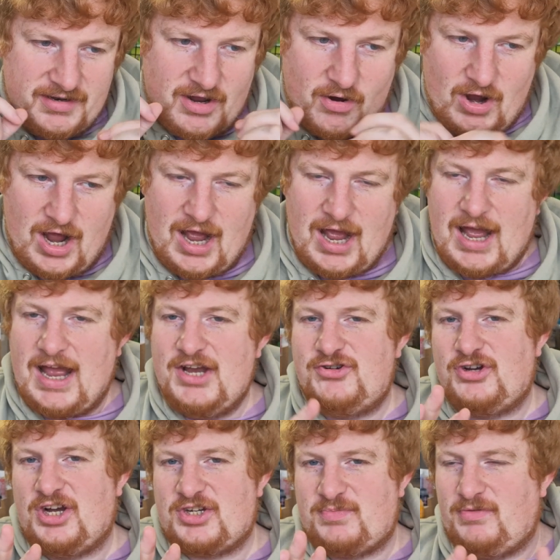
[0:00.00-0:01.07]
Now,
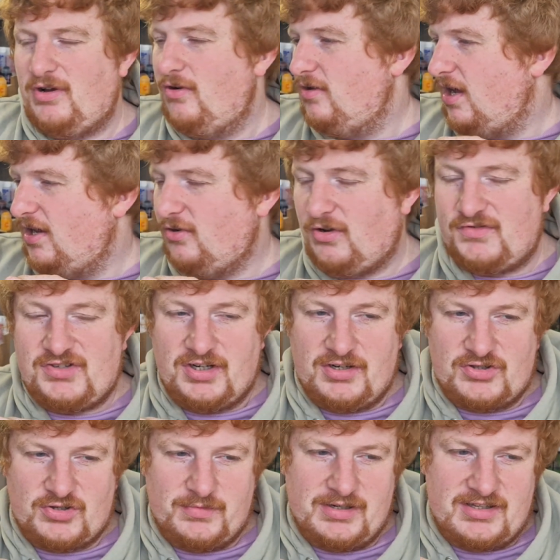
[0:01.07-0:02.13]
Hydrax Brown, I know I've said it
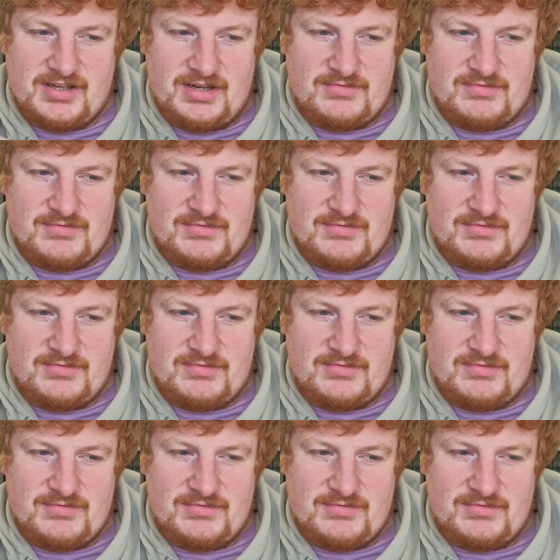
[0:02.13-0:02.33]
so many times